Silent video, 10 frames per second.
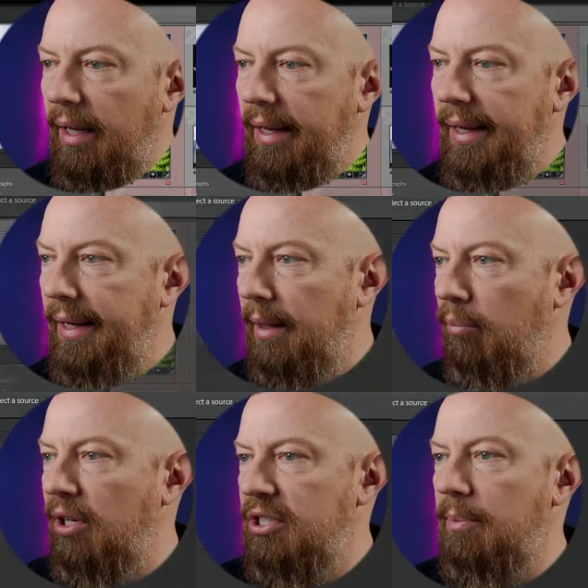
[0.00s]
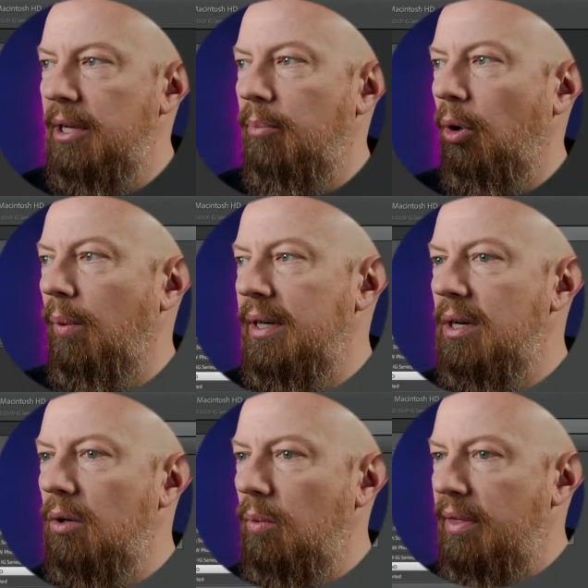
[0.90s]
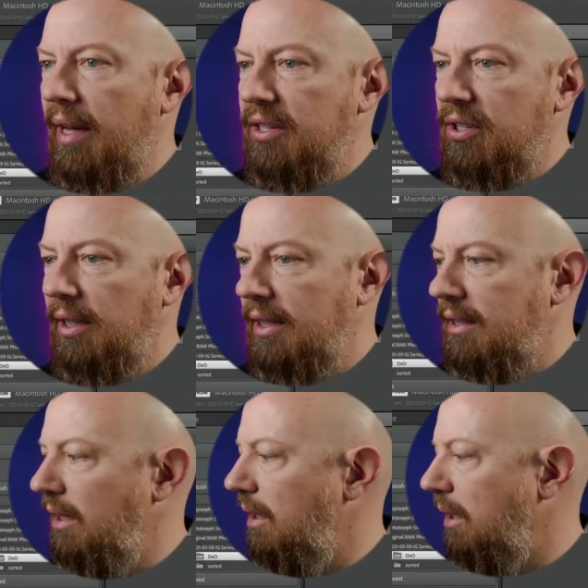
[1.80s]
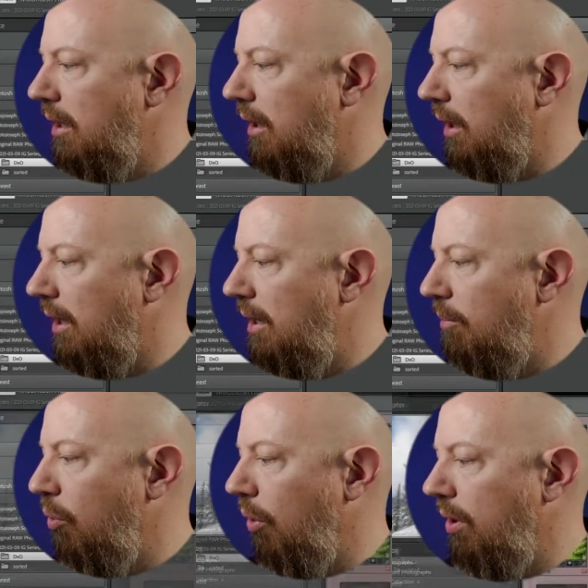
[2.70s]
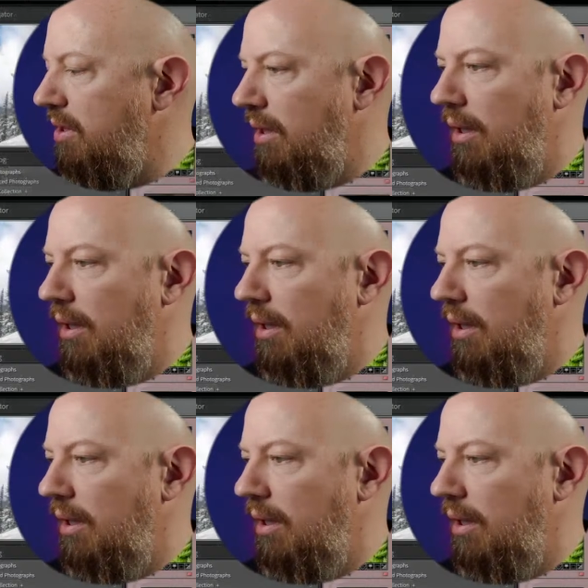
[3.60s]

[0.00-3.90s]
It brings up the import window with that selected. Click import.